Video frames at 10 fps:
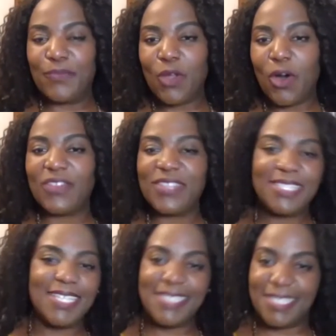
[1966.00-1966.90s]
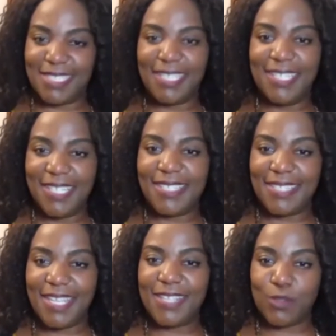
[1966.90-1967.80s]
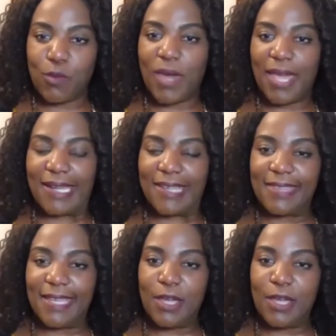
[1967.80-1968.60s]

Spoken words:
authenticity is the way. And I think